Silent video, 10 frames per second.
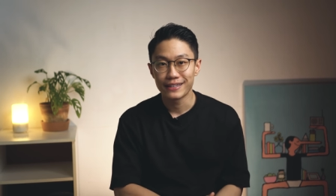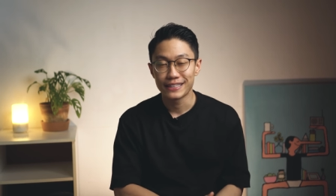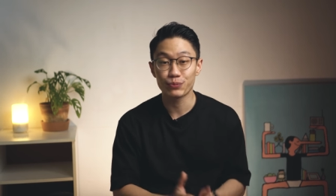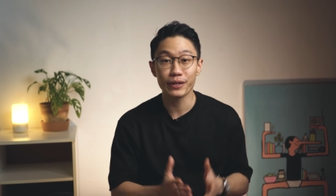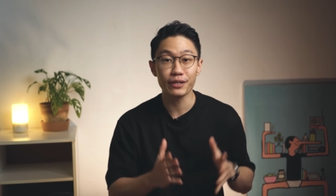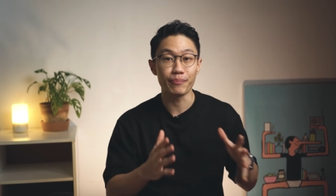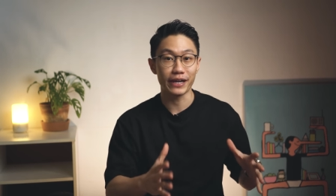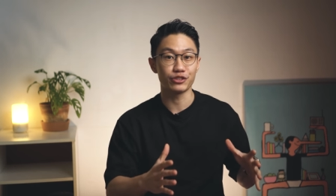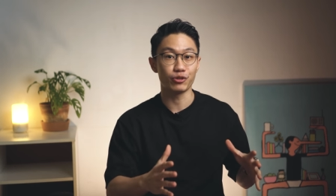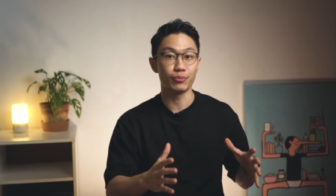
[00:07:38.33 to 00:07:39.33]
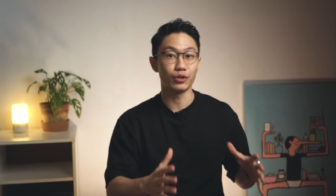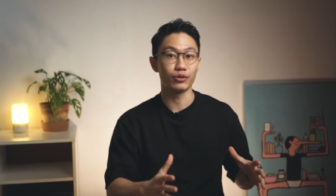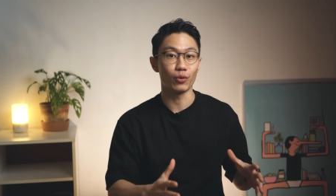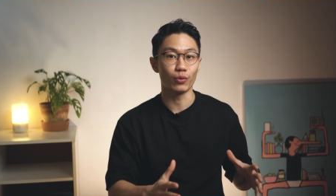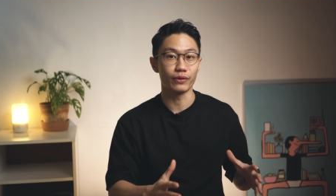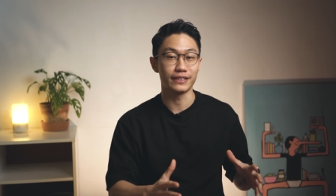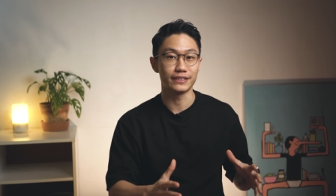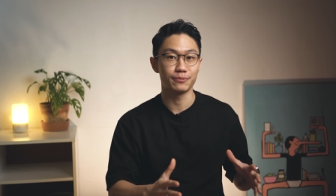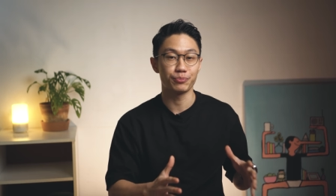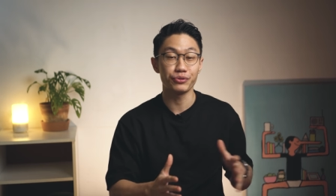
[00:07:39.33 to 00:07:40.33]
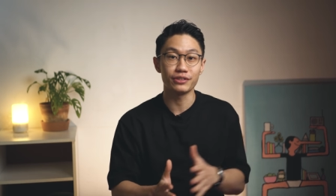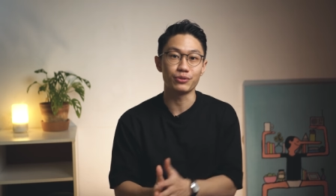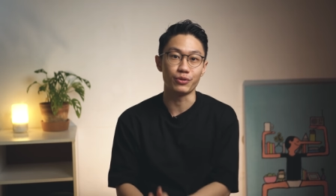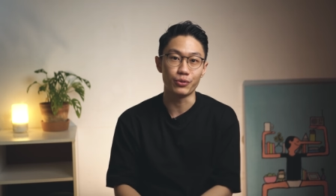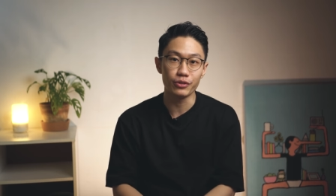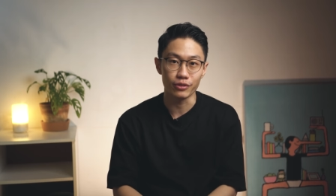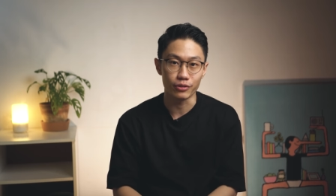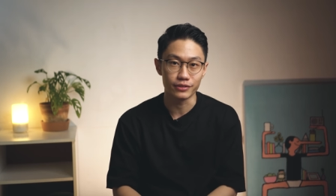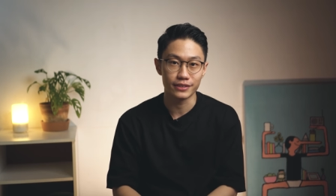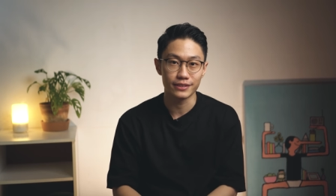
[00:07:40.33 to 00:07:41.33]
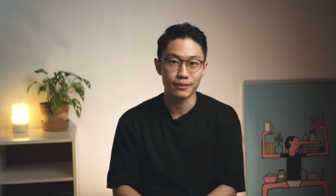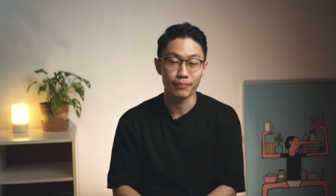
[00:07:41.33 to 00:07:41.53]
That's when a measurable goal is put into good use